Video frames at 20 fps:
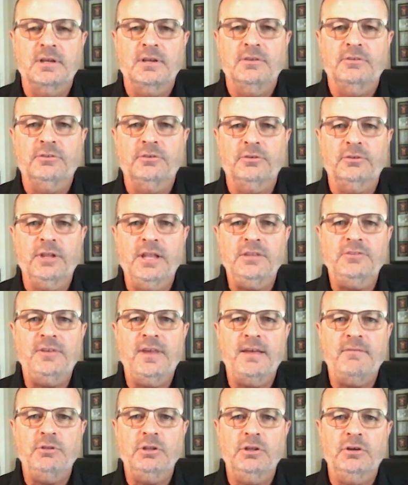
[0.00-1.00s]
So let's
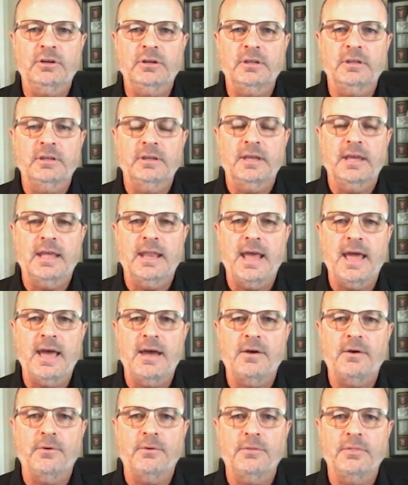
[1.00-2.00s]
have a look at
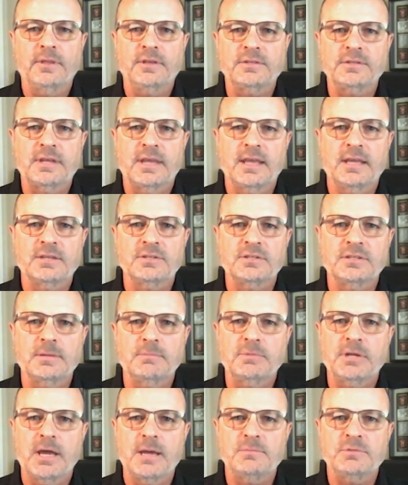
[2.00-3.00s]
how this can
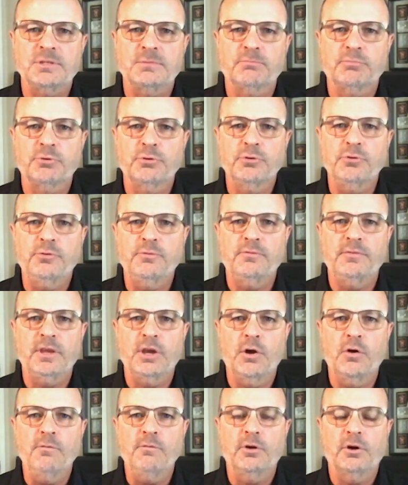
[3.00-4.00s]
sometimes improve
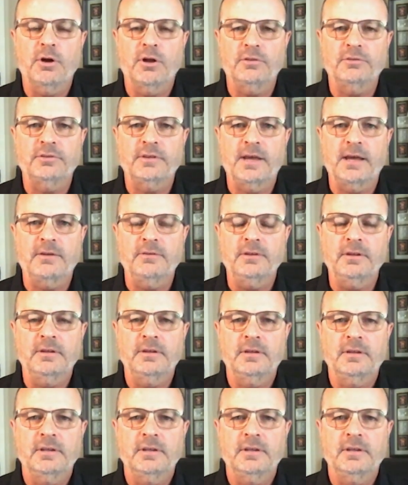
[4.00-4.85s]
the overall sound,